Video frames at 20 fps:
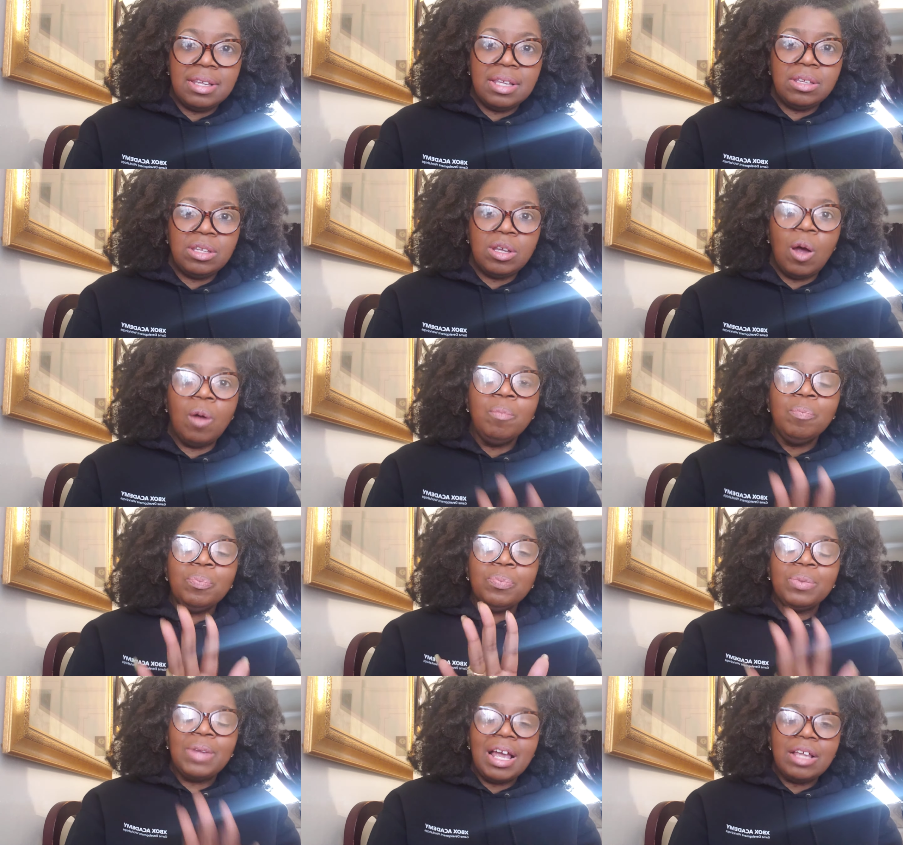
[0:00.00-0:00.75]
And so
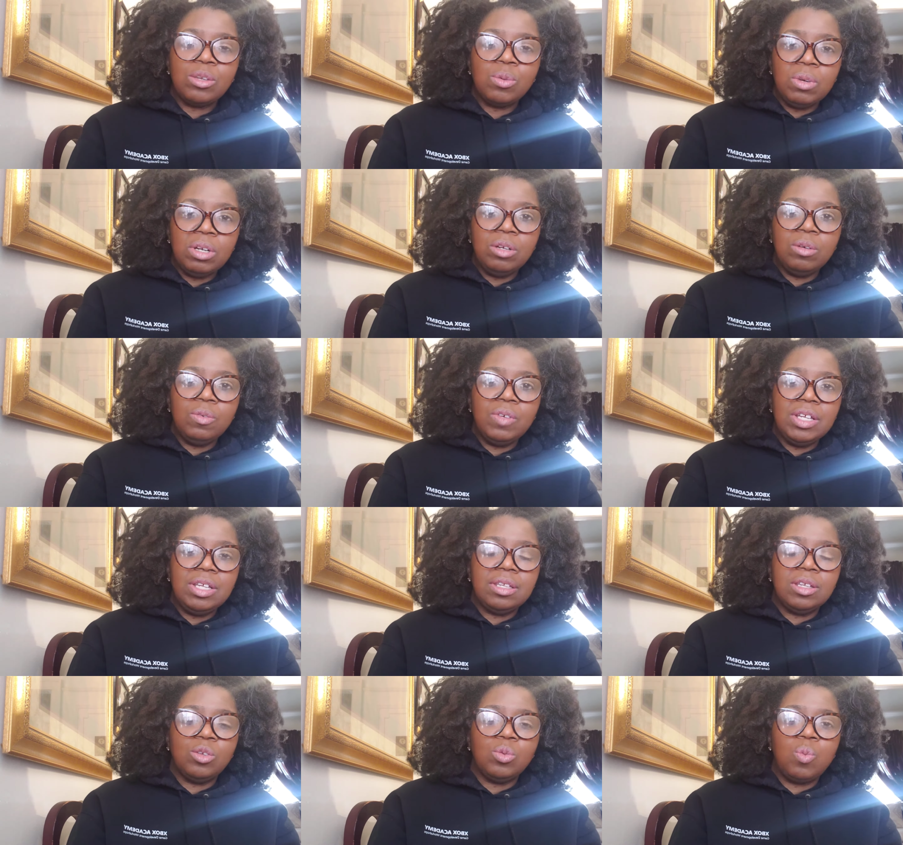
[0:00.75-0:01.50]
that's one of the
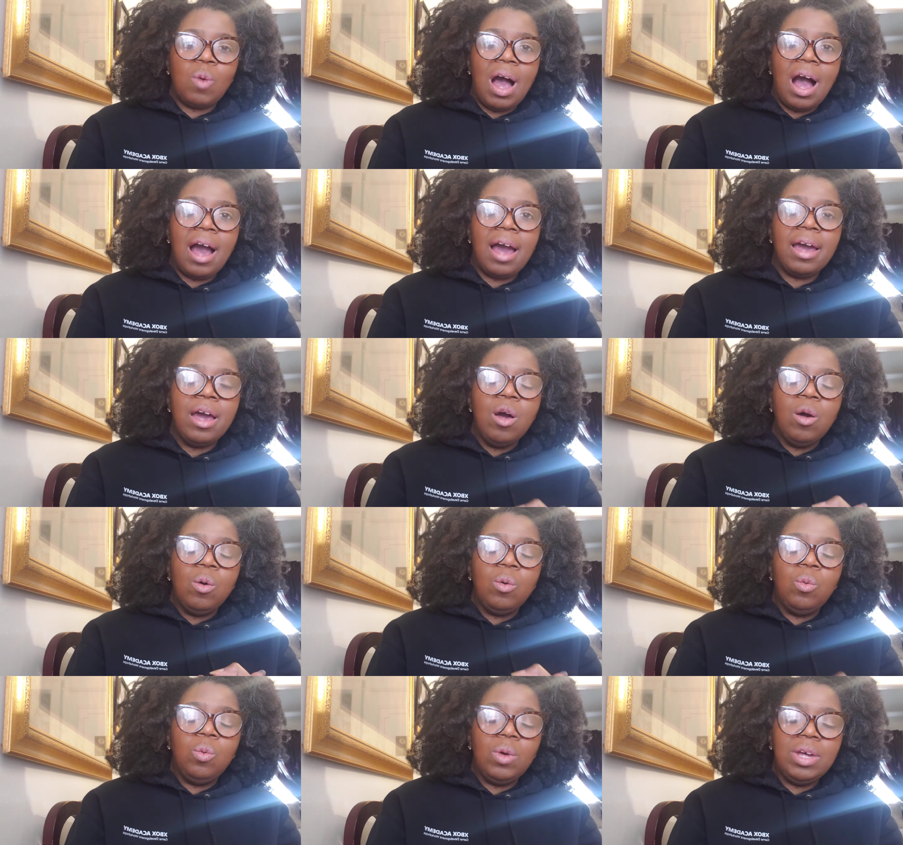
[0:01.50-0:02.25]
reasons why
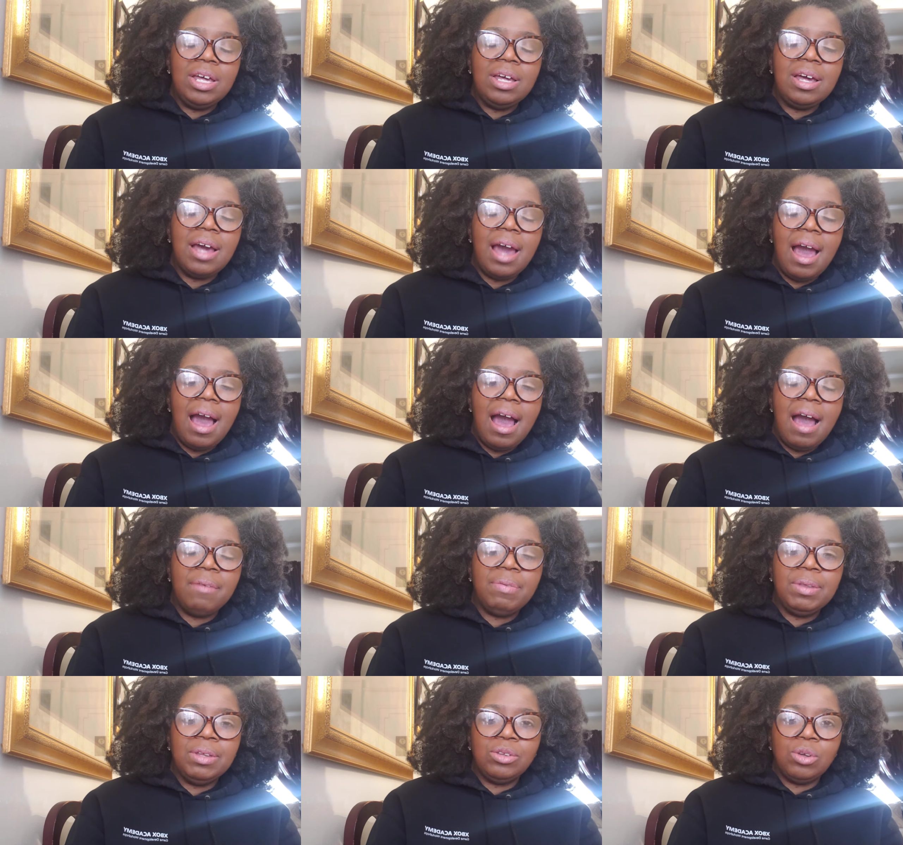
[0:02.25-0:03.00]
we
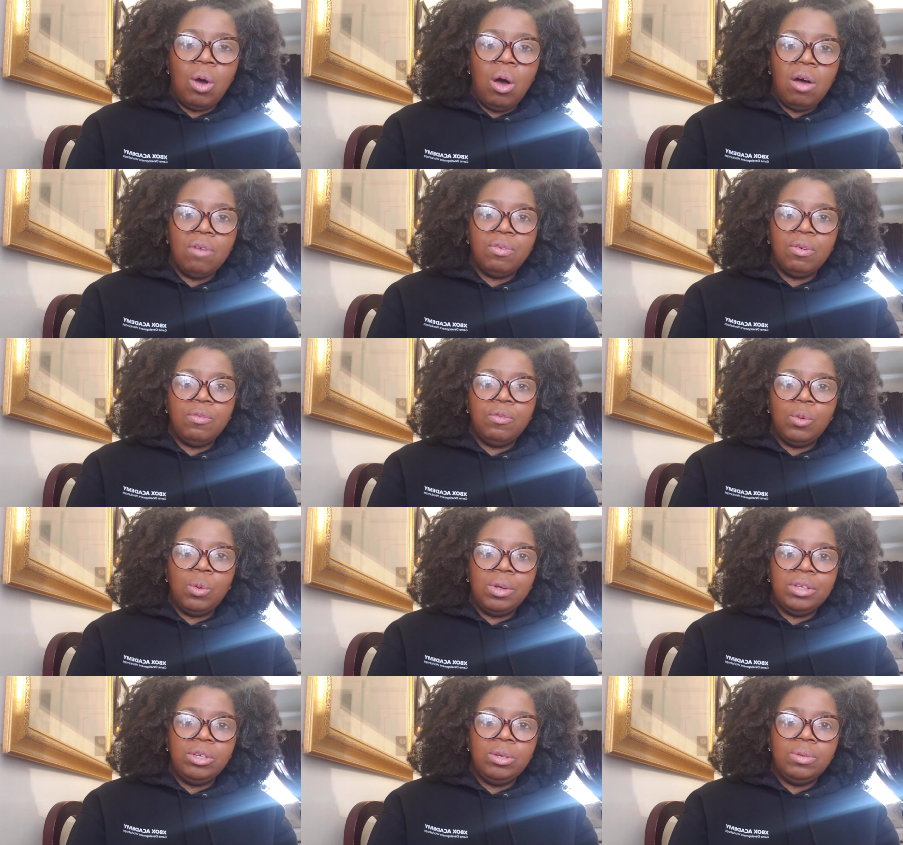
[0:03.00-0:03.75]
have this offer
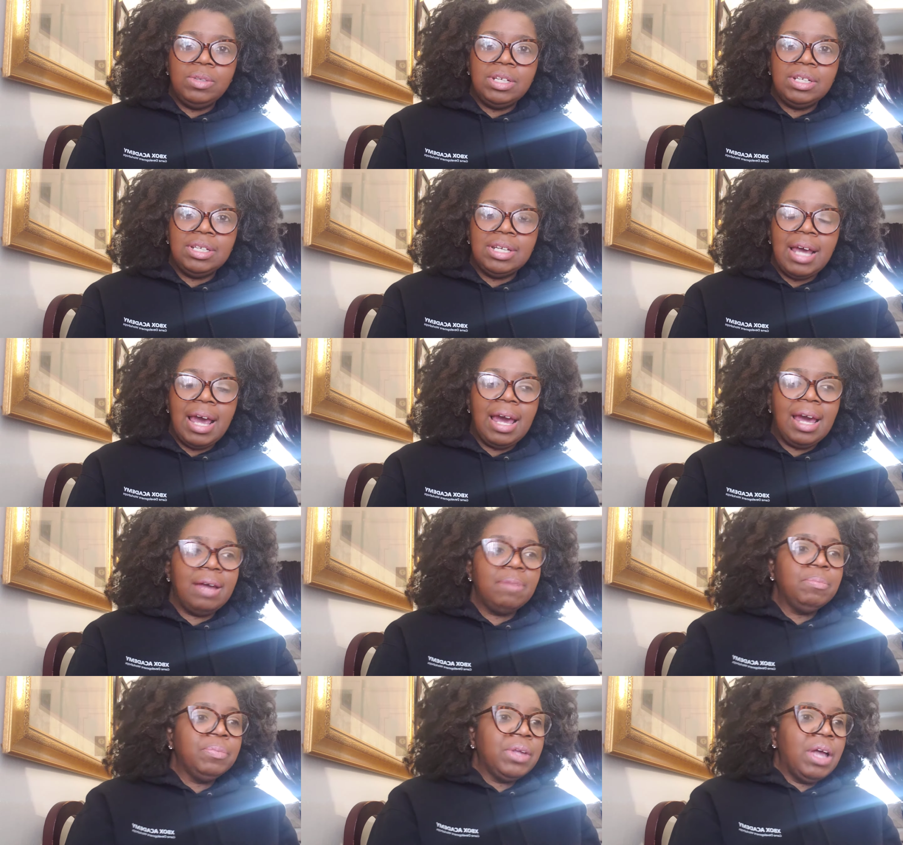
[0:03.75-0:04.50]
for you
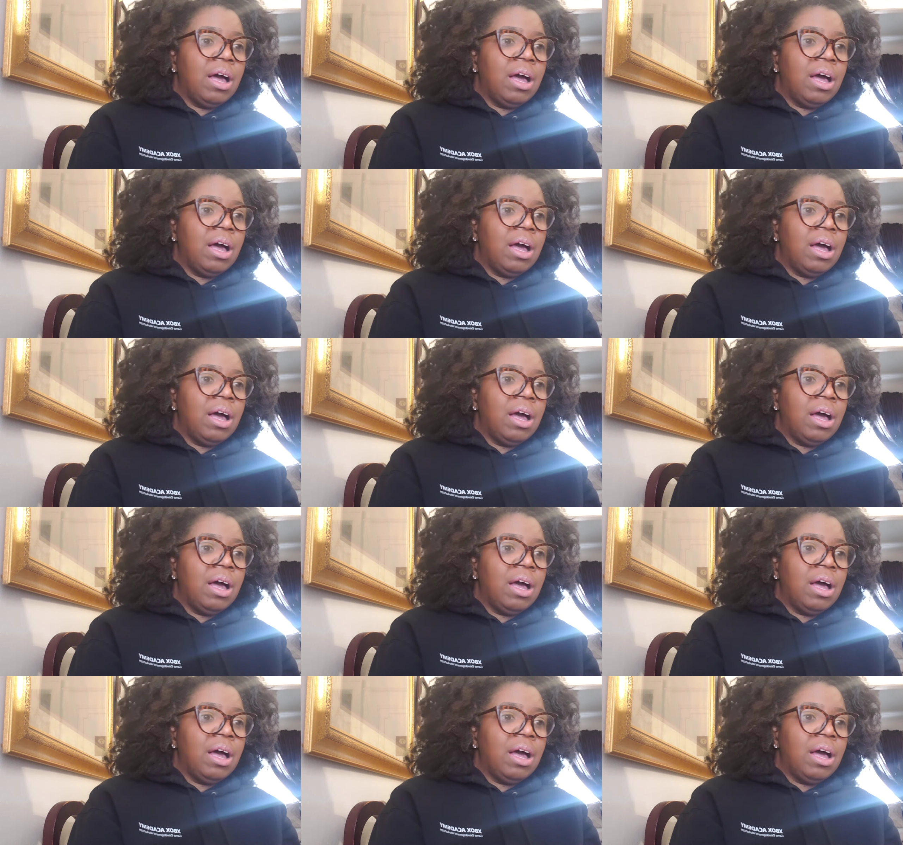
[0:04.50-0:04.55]
today,